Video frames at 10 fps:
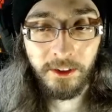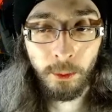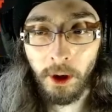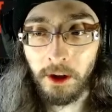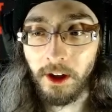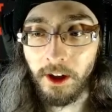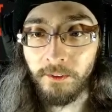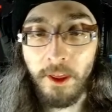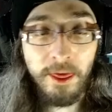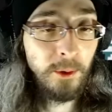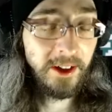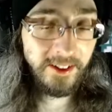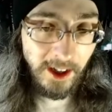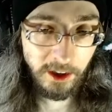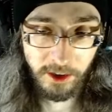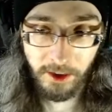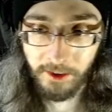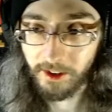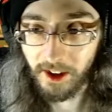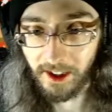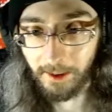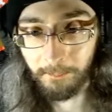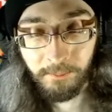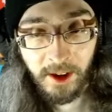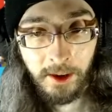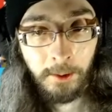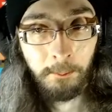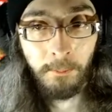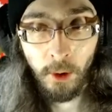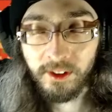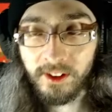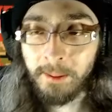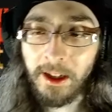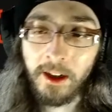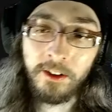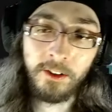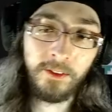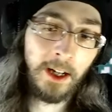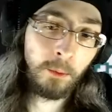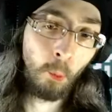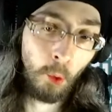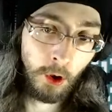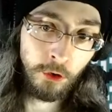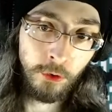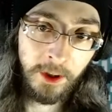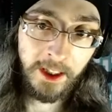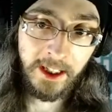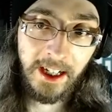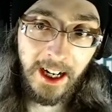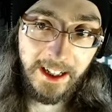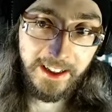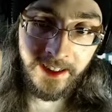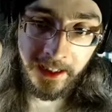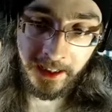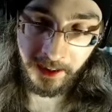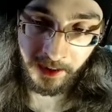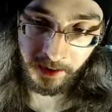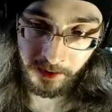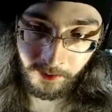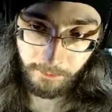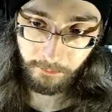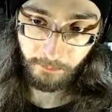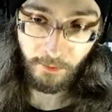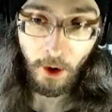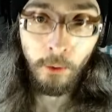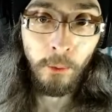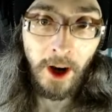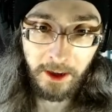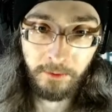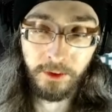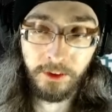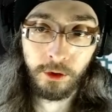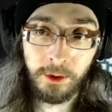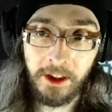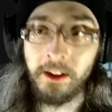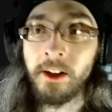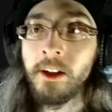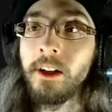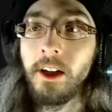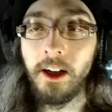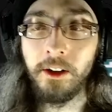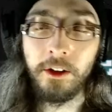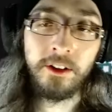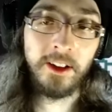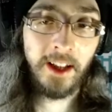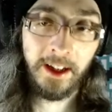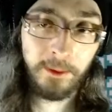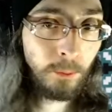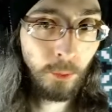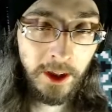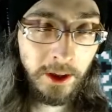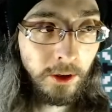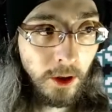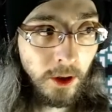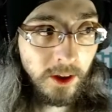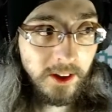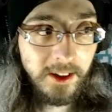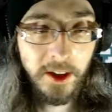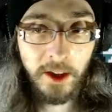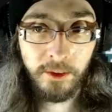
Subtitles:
one of the 3 sections. Mostly because of that one trick at the far right of the screen. Do you see that weird hook that you had